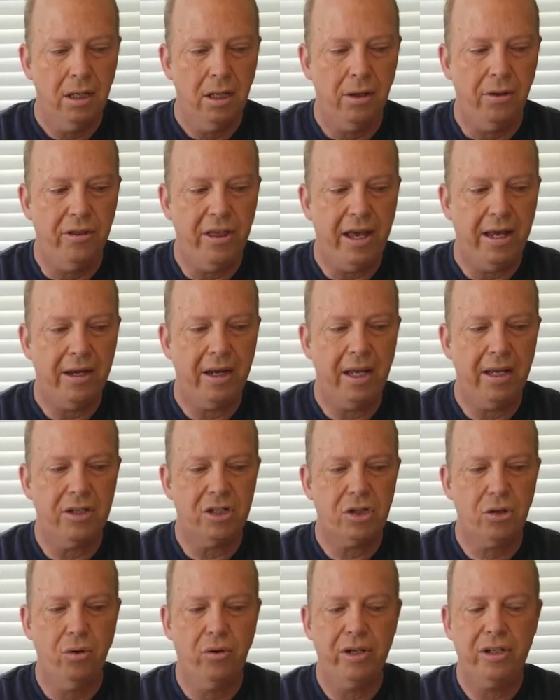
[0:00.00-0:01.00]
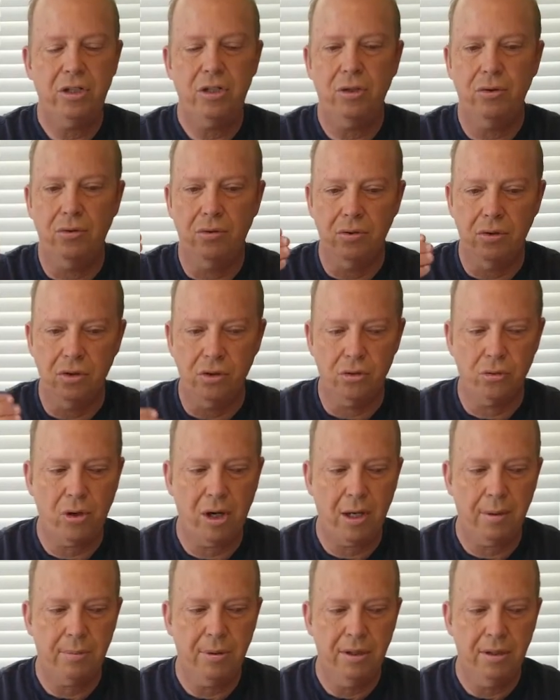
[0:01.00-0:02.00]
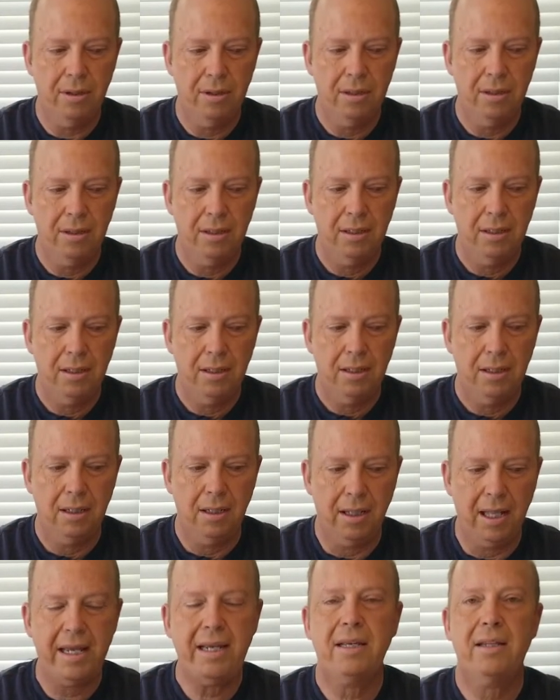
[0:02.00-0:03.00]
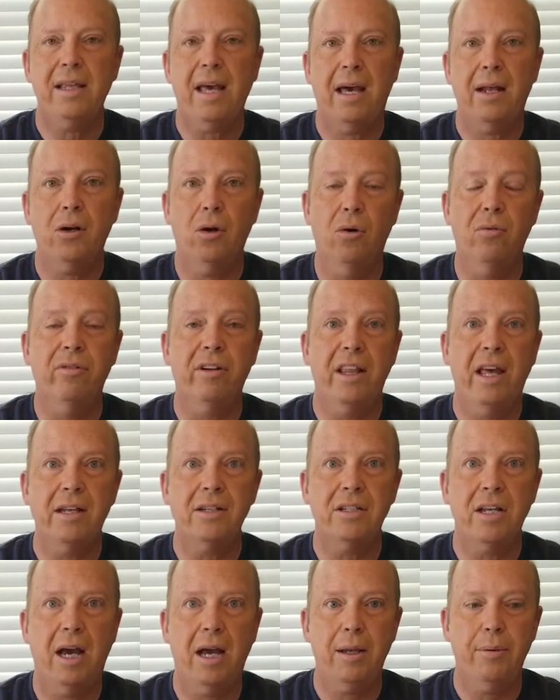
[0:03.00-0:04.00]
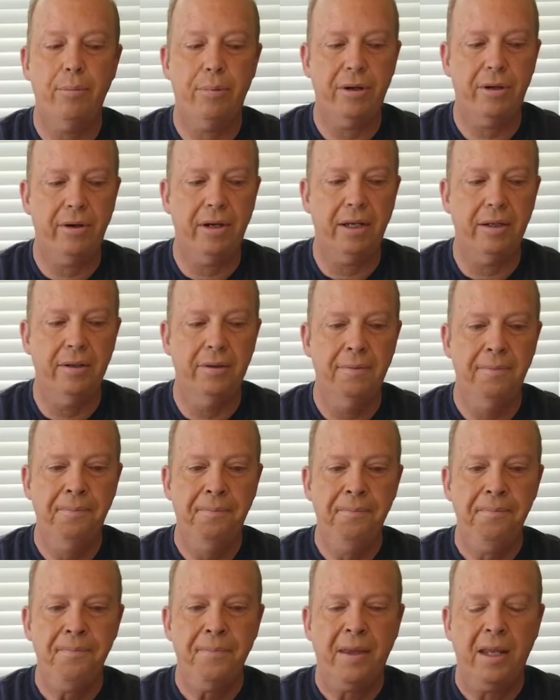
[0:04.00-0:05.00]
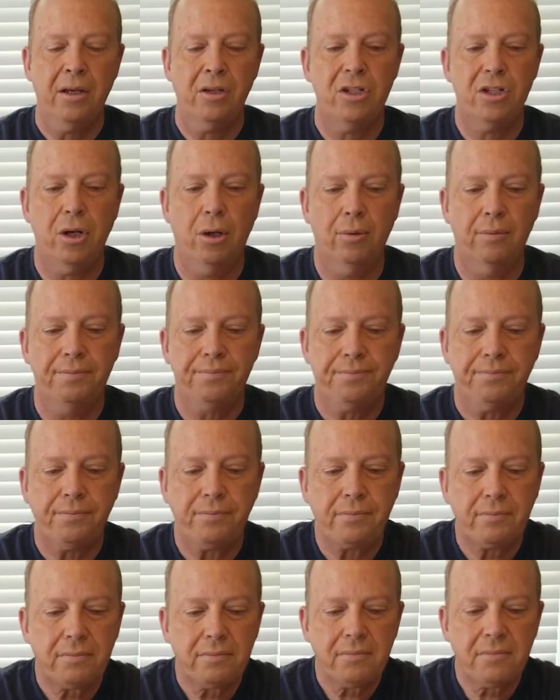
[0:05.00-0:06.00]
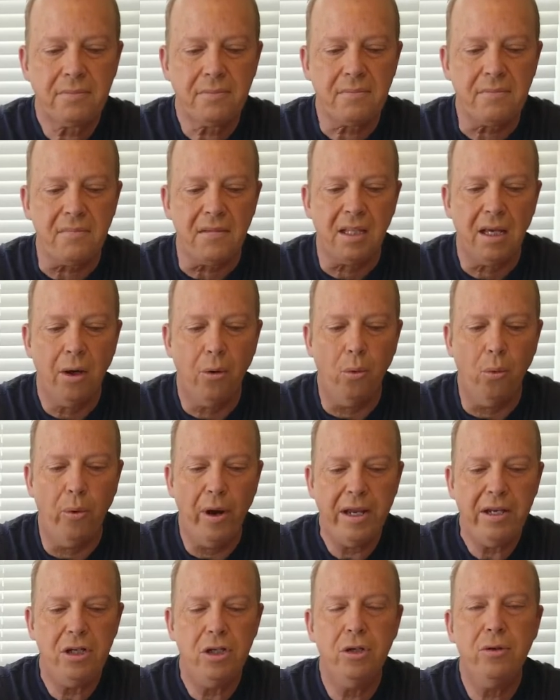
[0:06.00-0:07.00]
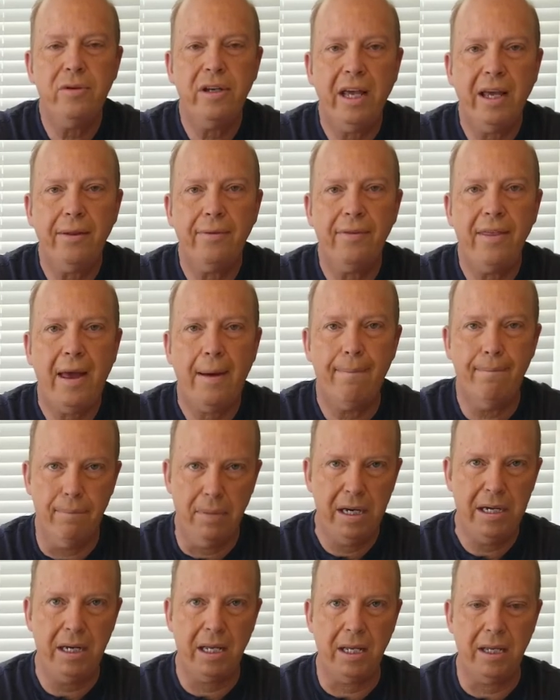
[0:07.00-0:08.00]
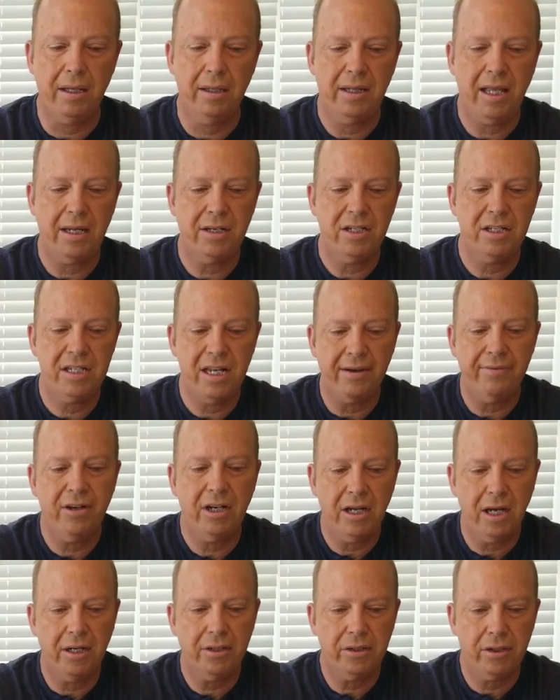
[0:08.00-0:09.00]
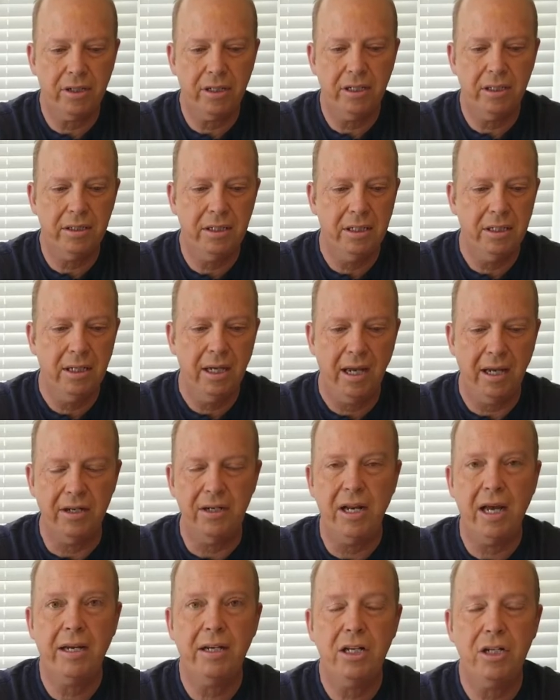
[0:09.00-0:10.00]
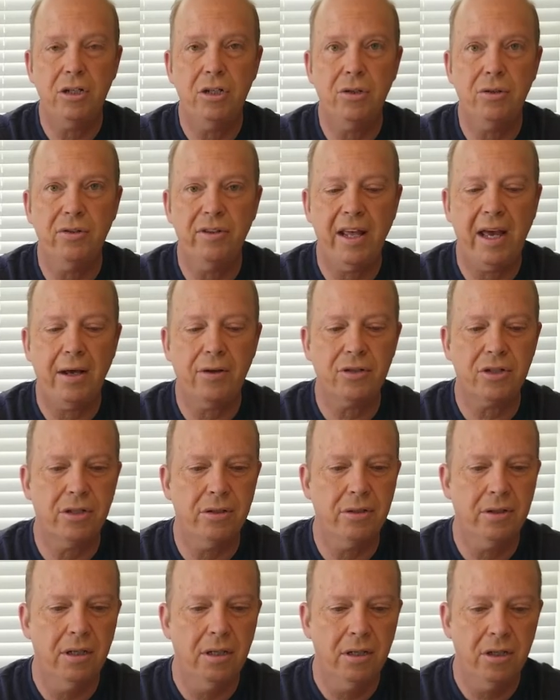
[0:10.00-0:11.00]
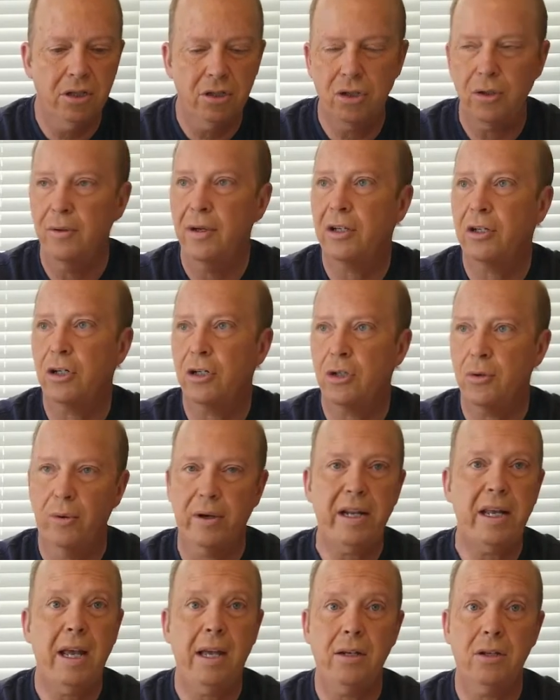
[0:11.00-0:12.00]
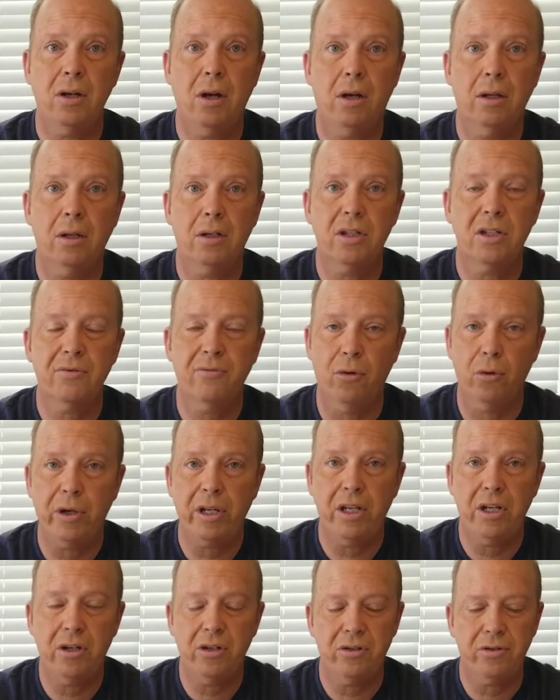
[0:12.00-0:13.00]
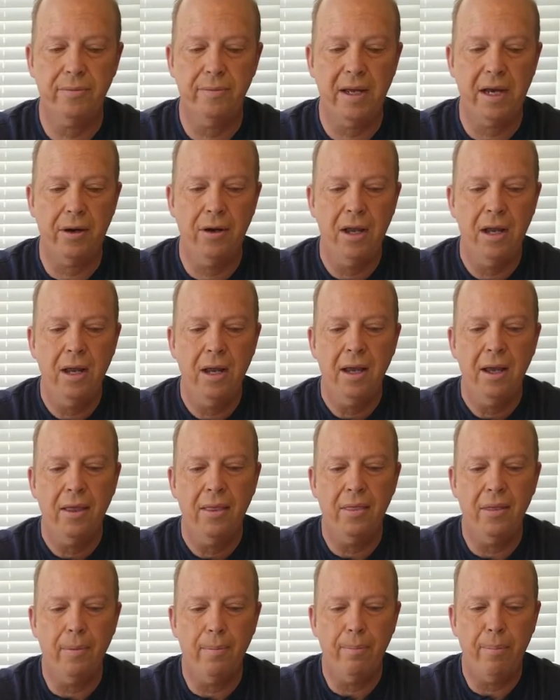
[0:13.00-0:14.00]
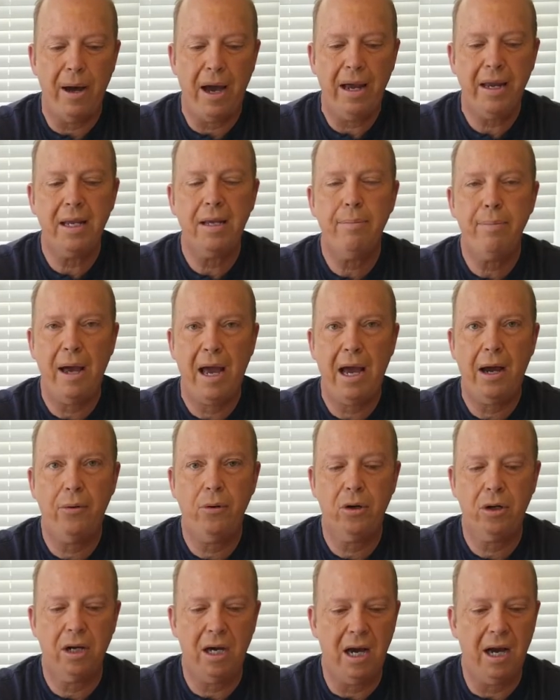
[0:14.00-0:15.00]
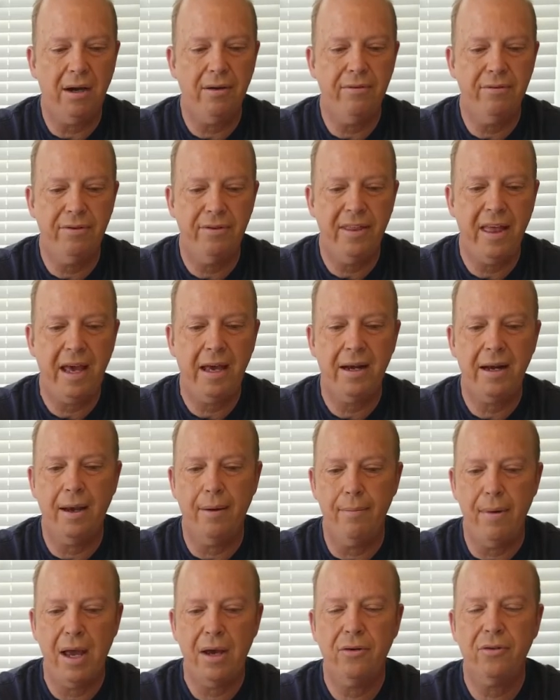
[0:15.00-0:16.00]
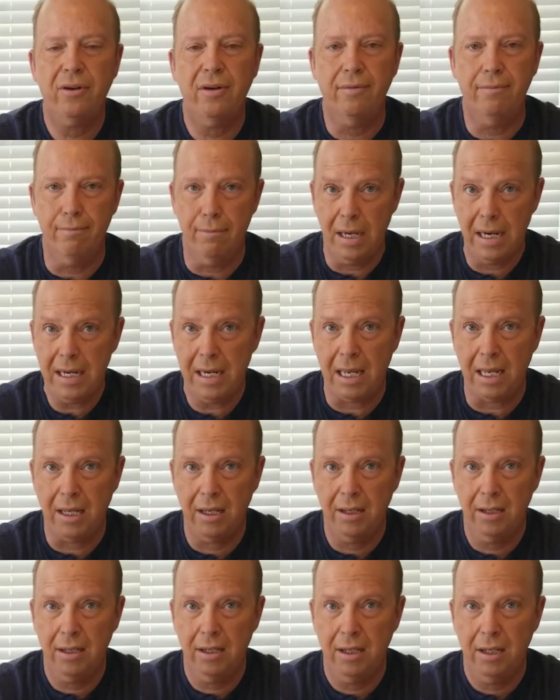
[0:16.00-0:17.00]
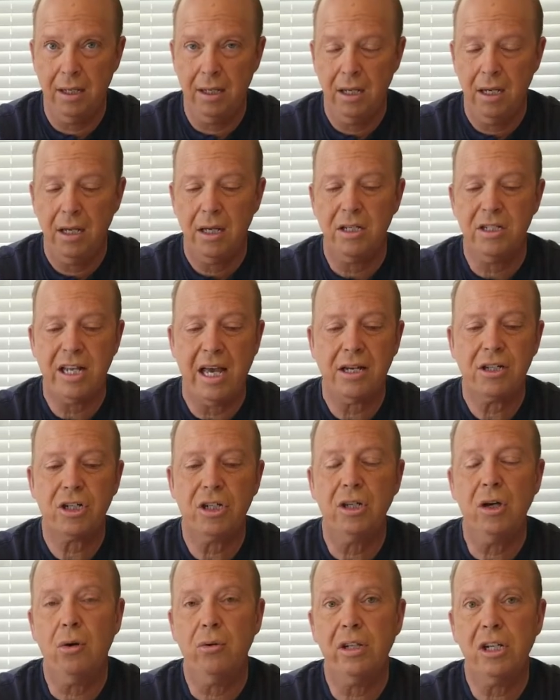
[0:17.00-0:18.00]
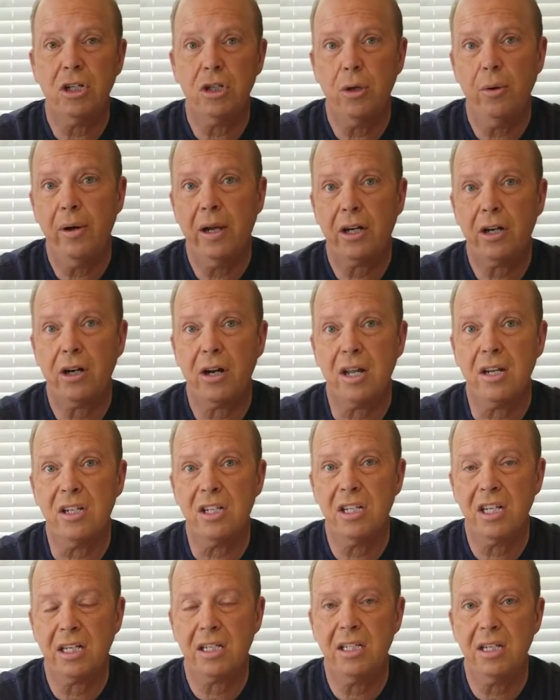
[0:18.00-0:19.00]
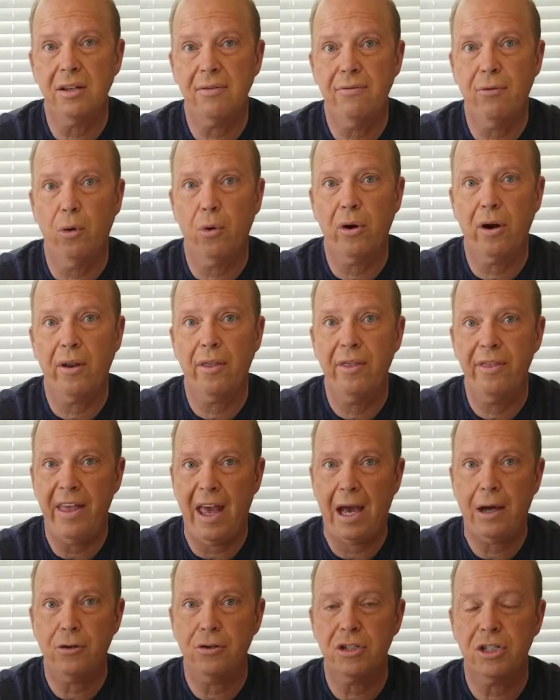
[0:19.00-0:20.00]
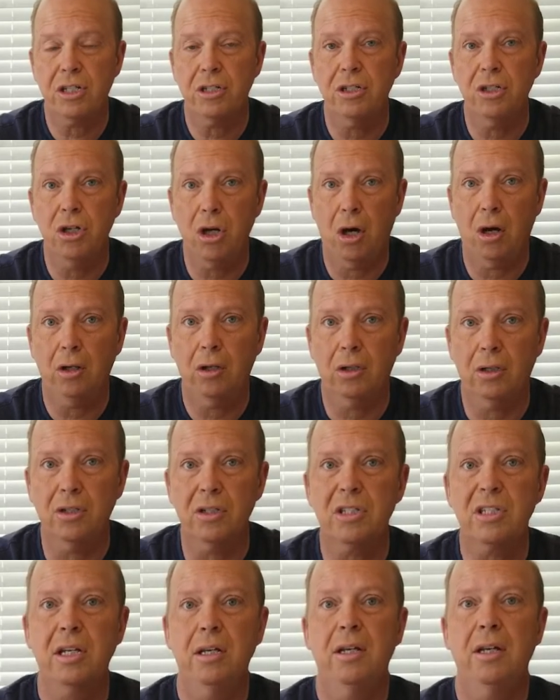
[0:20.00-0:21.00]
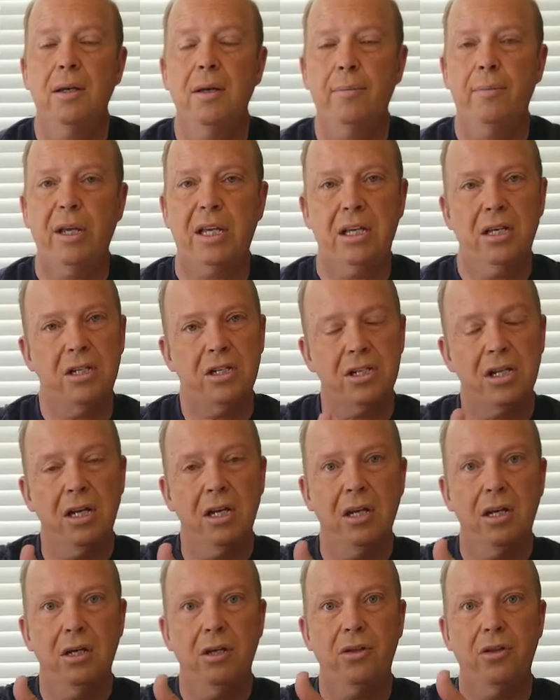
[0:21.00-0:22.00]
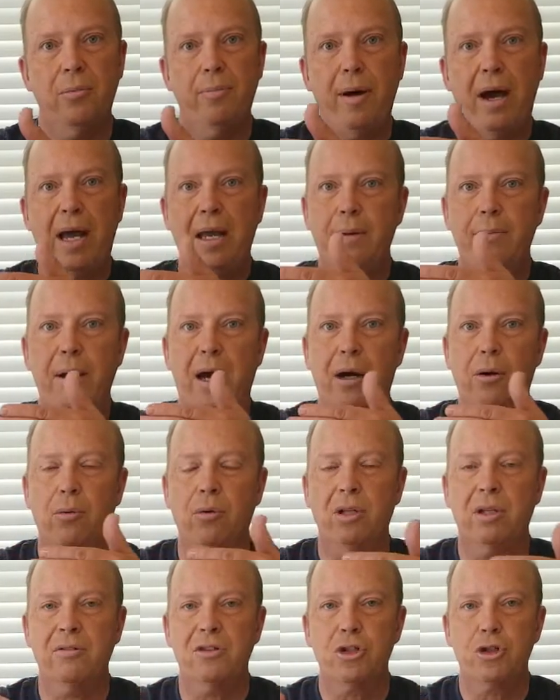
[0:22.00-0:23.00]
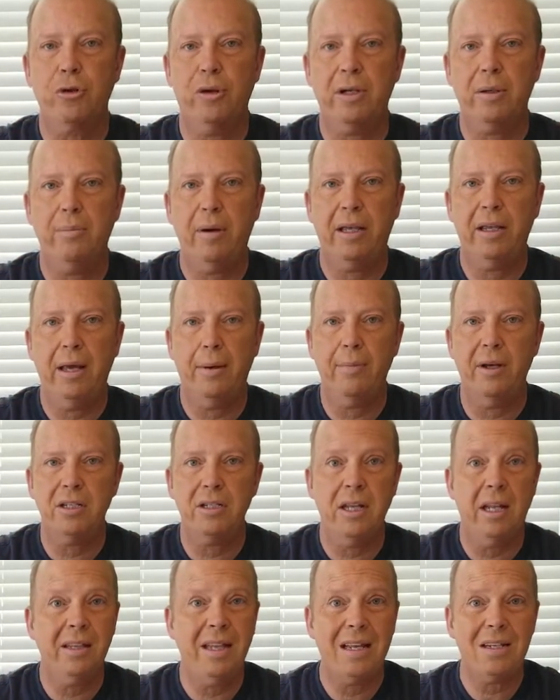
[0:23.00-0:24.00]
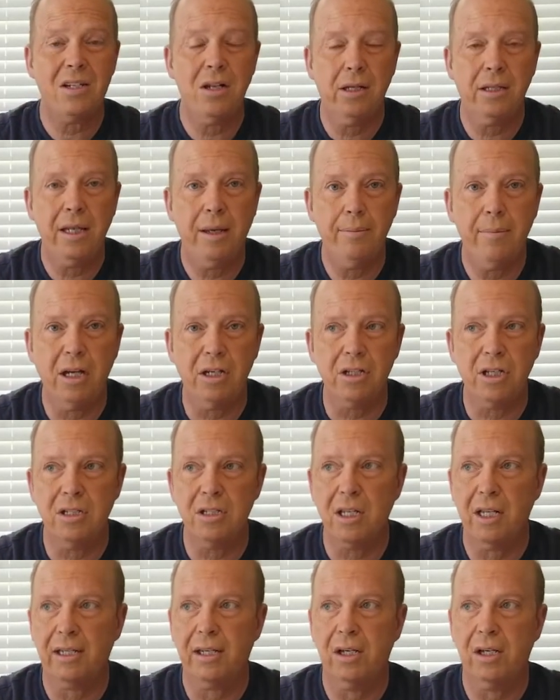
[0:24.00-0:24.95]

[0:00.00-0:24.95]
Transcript: that it's going to drop like that over that time period. So when you get that money, that $792,228 40 years from now, the buying power of that amount of money is actually only $264,000, because the buying power will have shrunk by that much. Now that's not that much, it's like